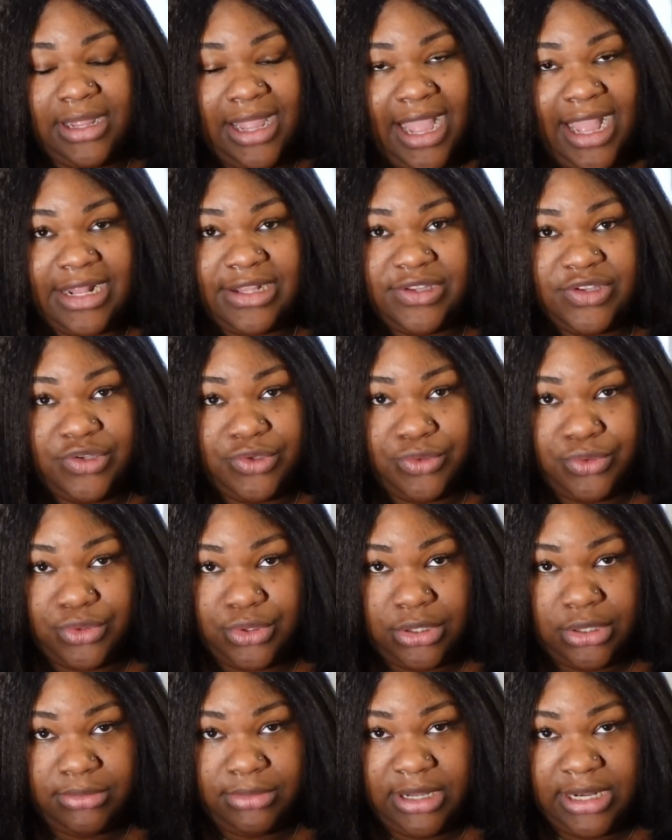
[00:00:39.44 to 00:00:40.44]
had
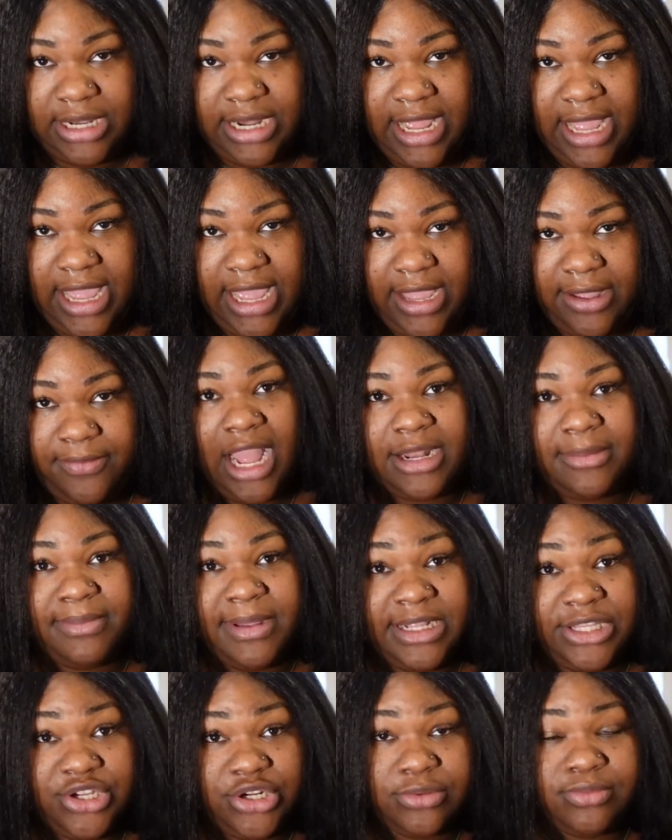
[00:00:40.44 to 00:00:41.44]
school on Monday. Had a
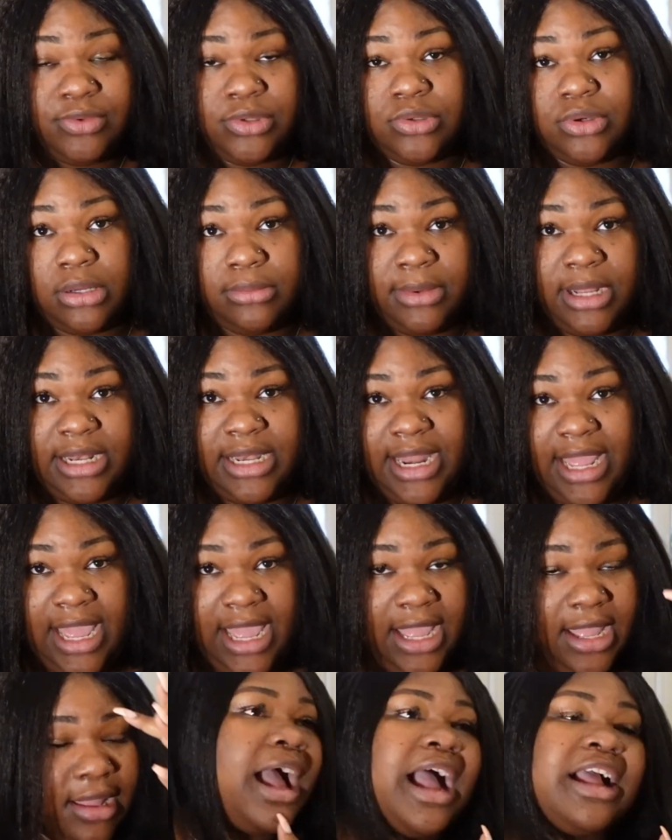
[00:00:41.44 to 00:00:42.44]
midterm due on
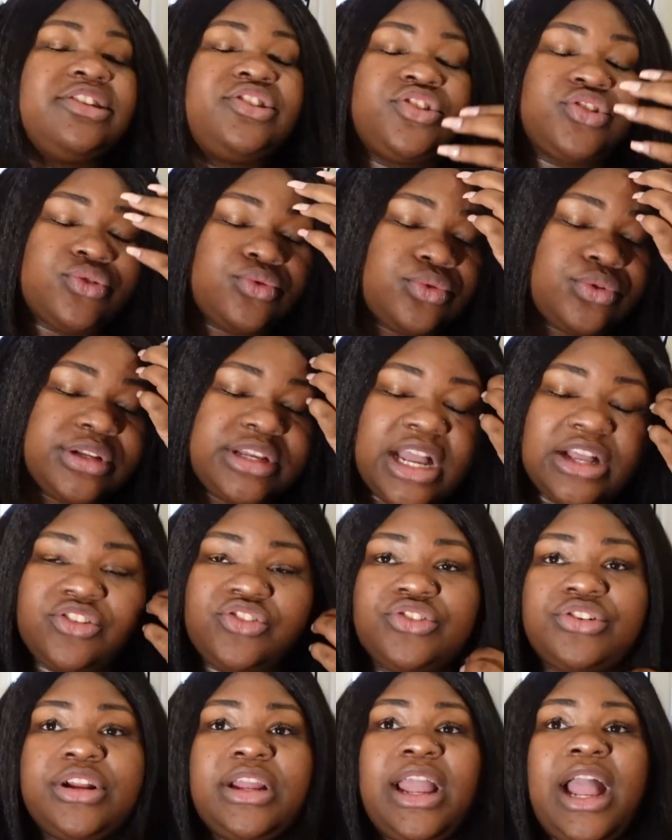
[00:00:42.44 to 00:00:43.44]
Monday. Had school
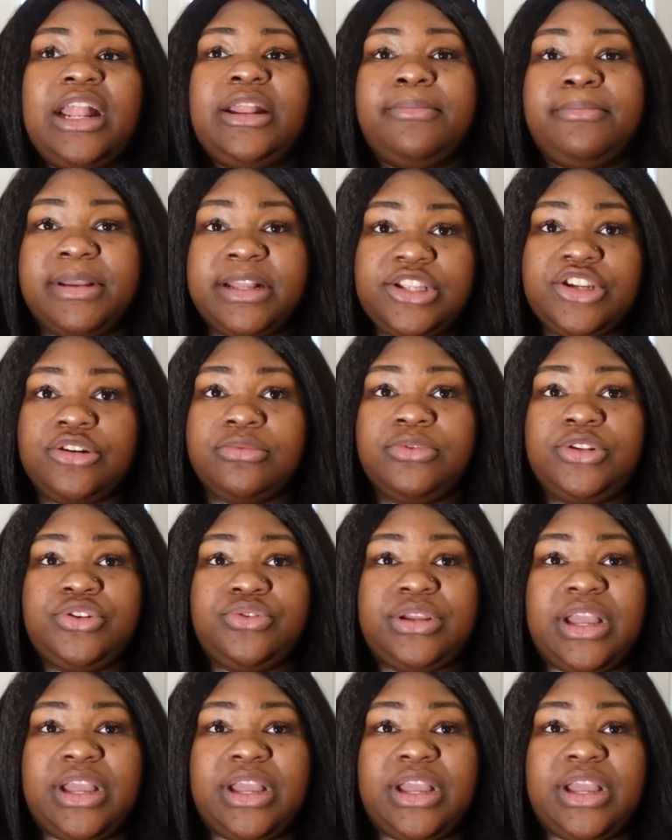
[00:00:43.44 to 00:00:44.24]
yesterday. Had a midterm due